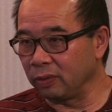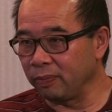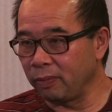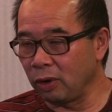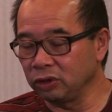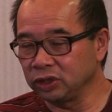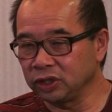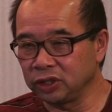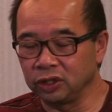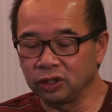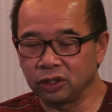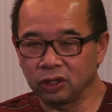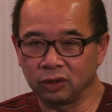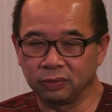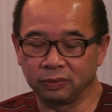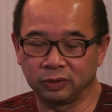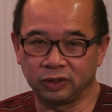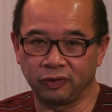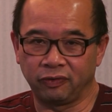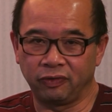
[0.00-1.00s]
both in
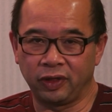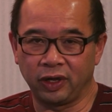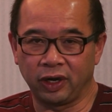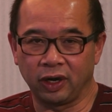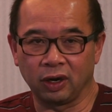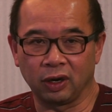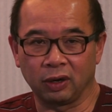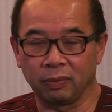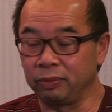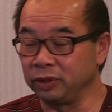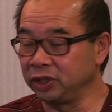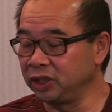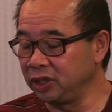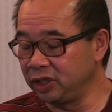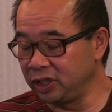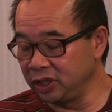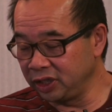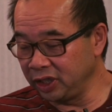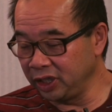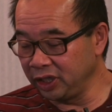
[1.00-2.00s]
terms of their
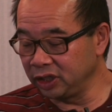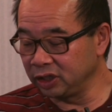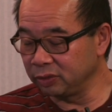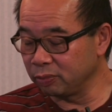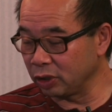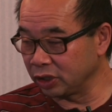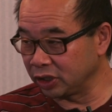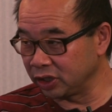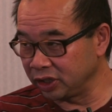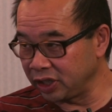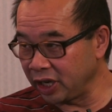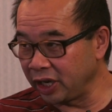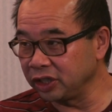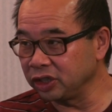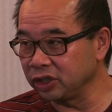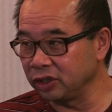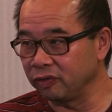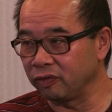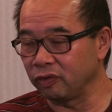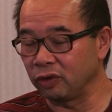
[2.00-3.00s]
disease
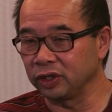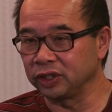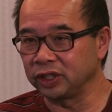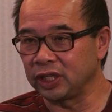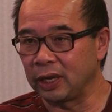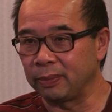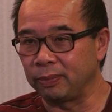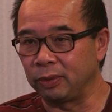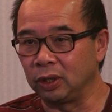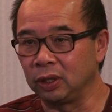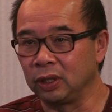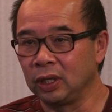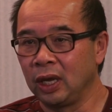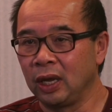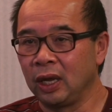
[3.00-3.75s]
presentation, for example,